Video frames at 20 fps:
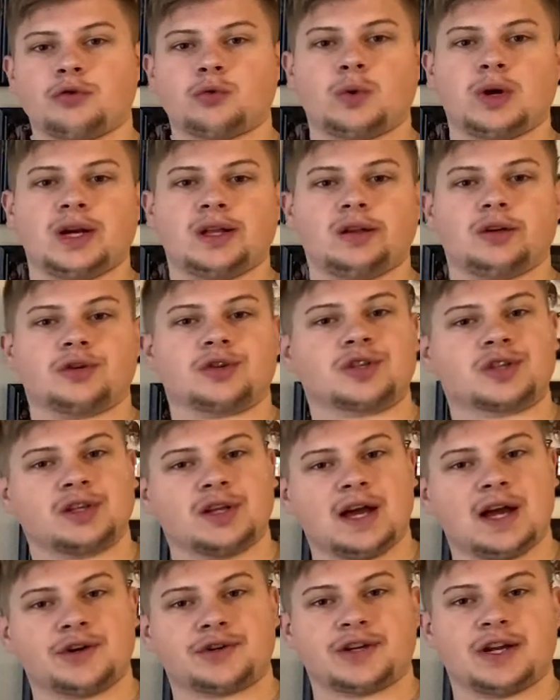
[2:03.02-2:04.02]
Whalers
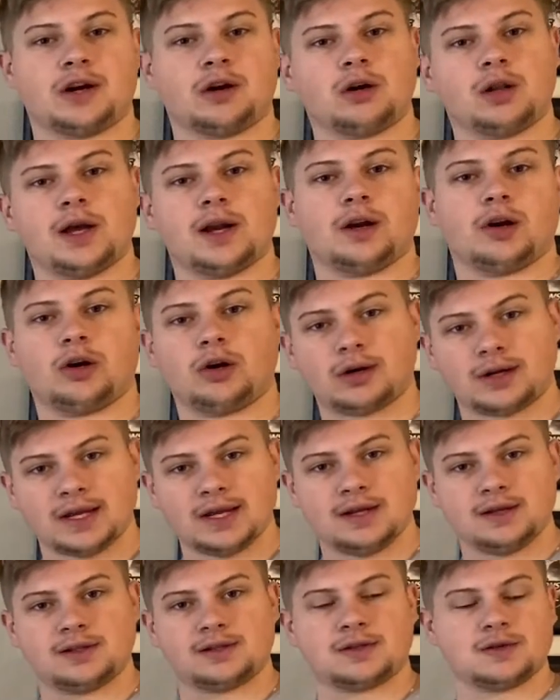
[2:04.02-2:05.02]
/ Carolina
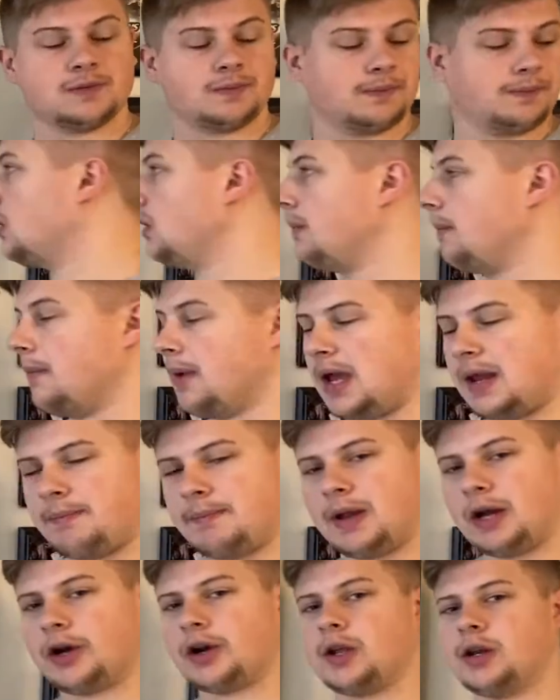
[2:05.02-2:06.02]
Hurricanes, and
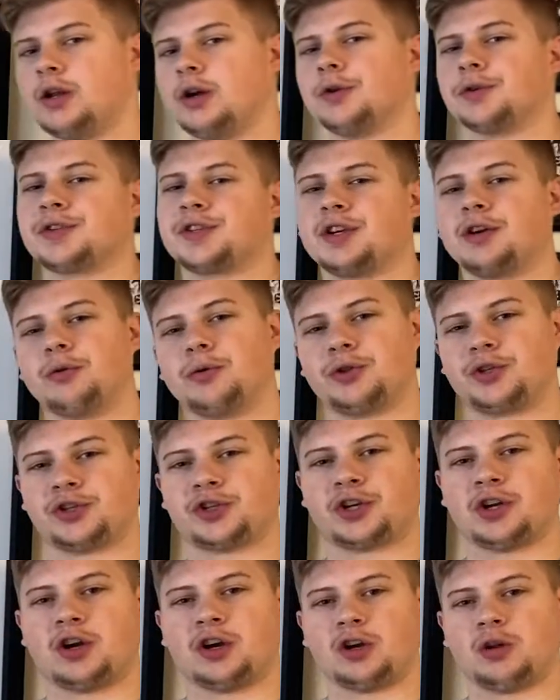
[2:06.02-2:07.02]
Marian Hossa with the
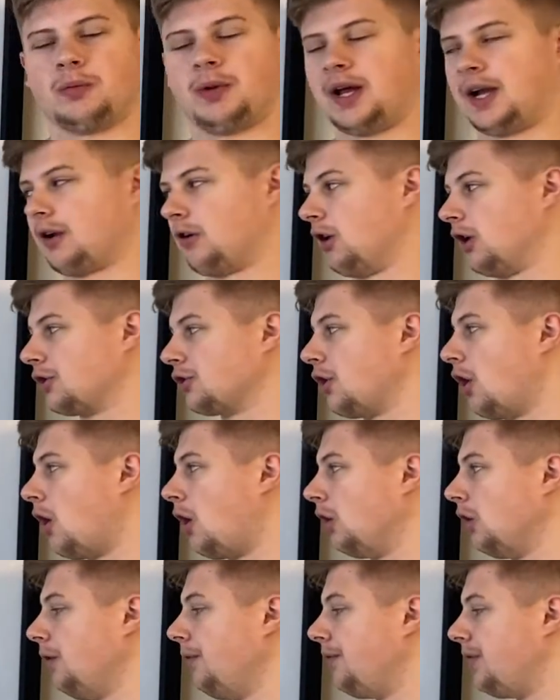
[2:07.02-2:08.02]
Chicago Blackhawks.
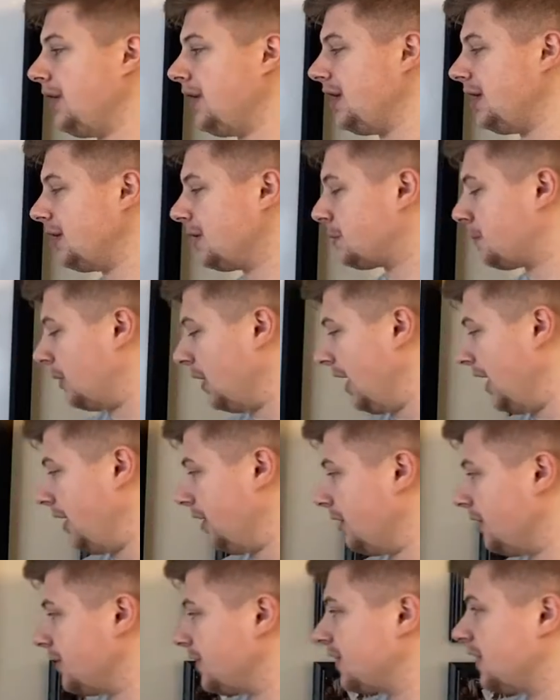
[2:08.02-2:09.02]
All of these
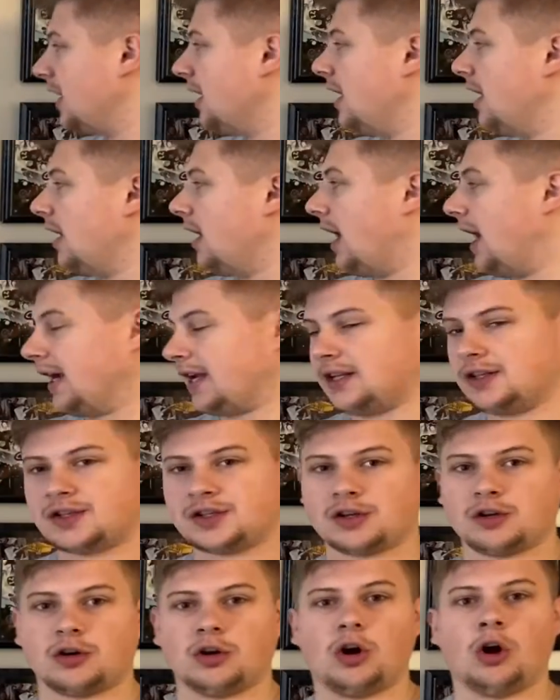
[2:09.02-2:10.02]
players I
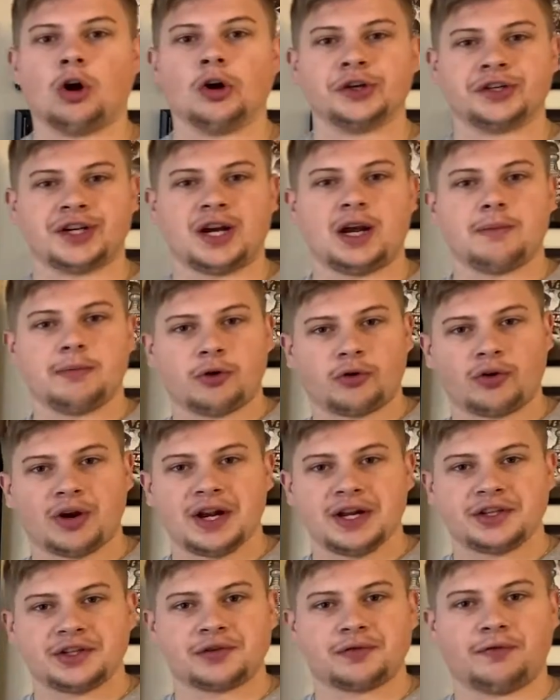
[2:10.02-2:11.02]
consider all-time
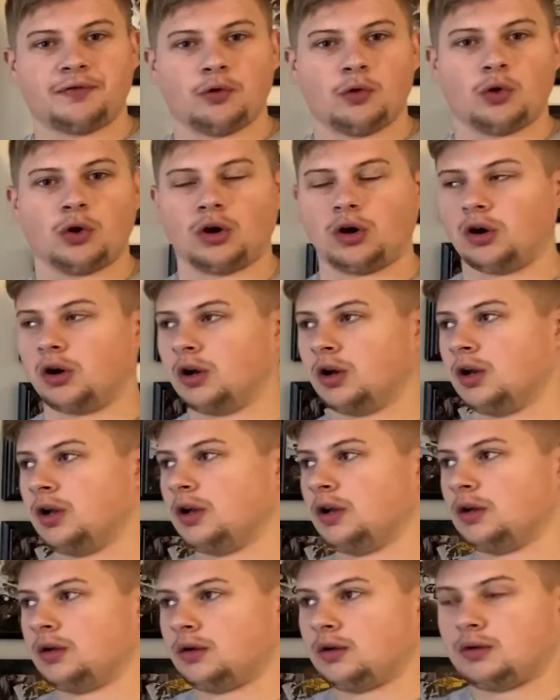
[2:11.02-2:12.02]
greats for
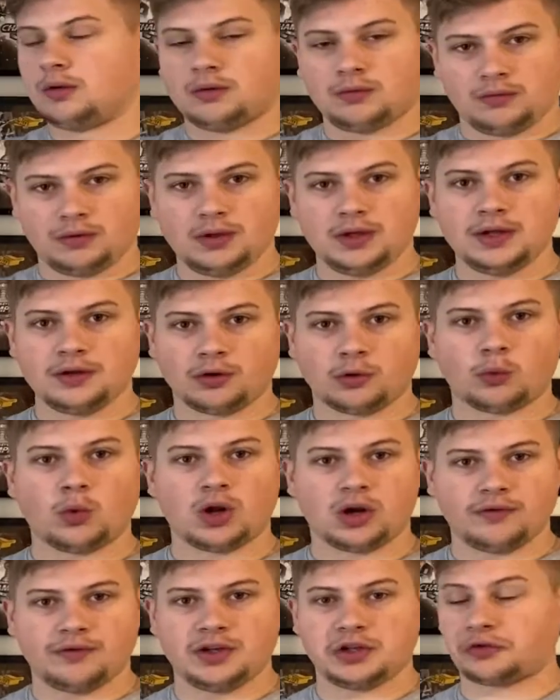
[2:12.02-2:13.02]
either
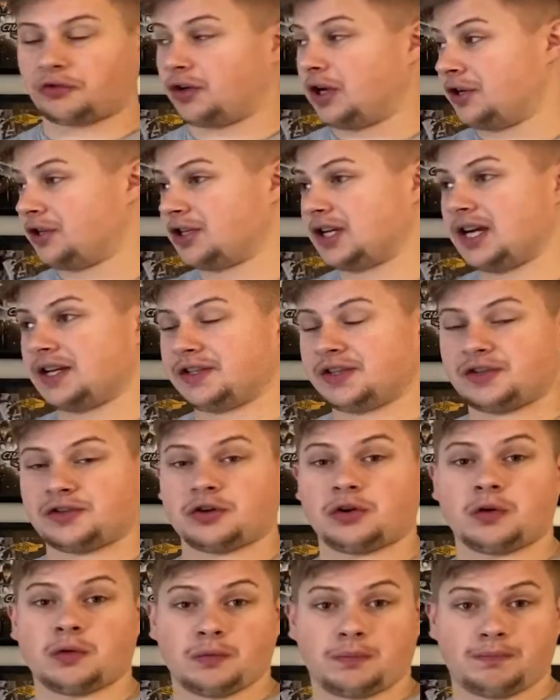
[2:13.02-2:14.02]
one of these franchises
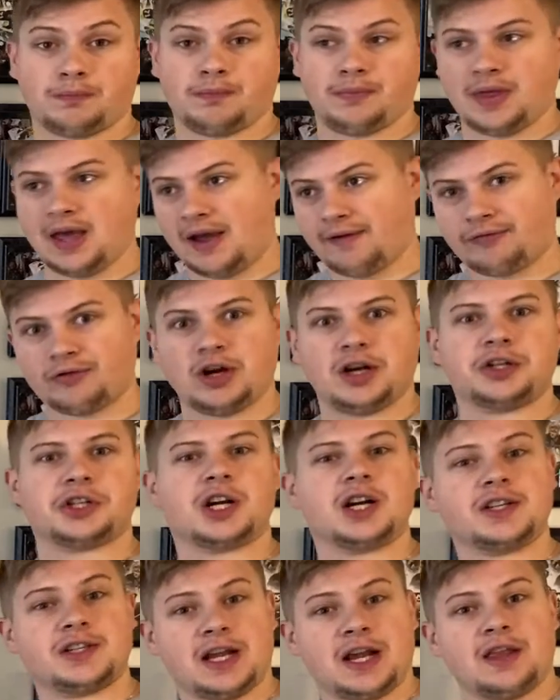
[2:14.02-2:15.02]
or that
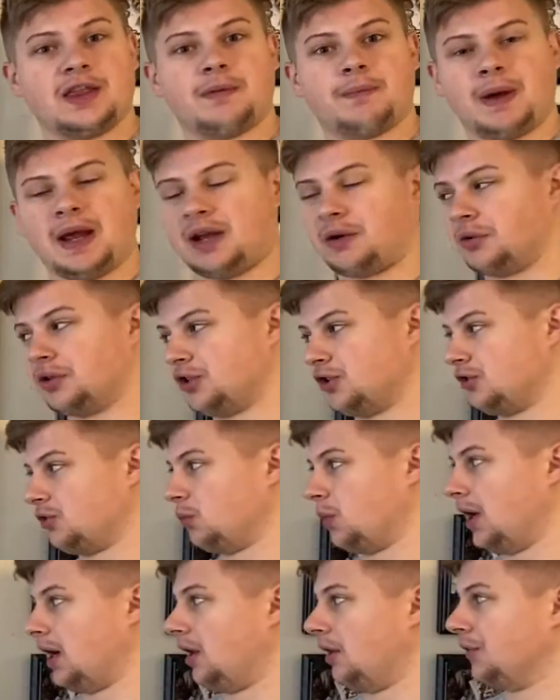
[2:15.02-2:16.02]
franchise and the Penguins as
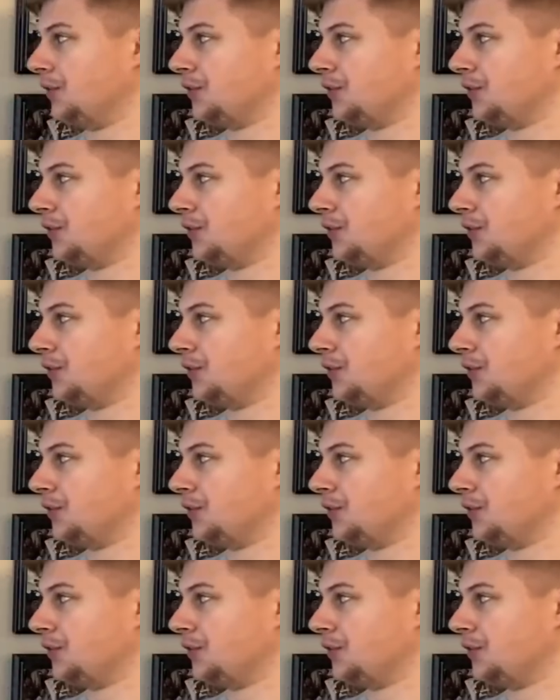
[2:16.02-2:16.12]
well.